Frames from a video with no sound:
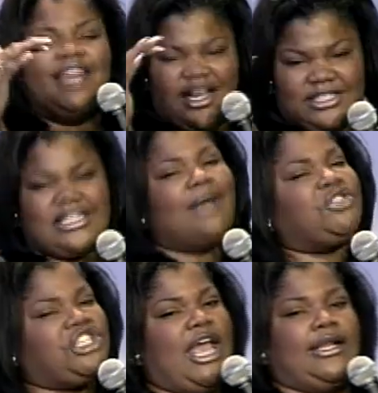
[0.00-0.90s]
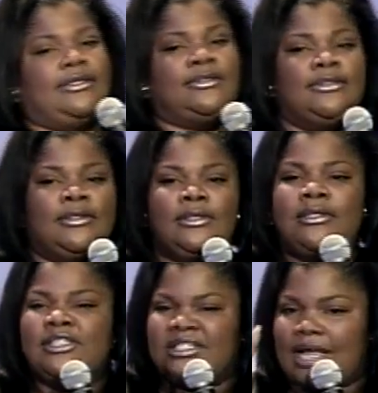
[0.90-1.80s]
Now, some shit,
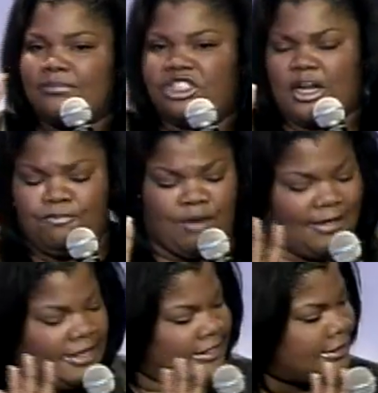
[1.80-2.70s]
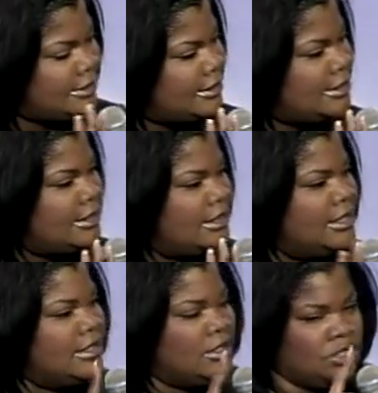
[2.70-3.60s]
brothers,
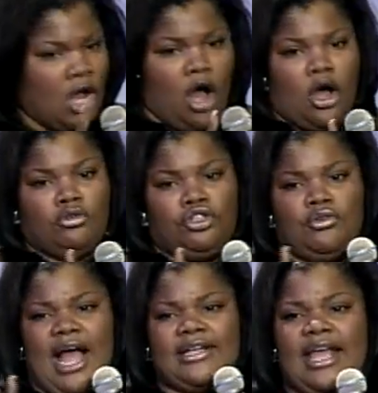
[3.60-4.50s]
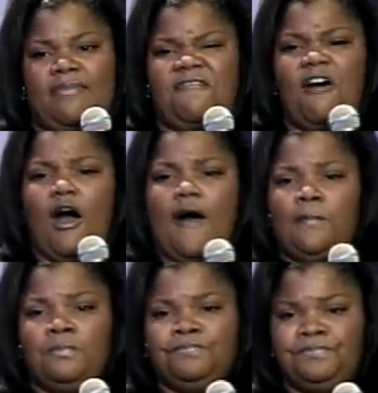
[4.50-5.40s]
y'all go too goddamn far.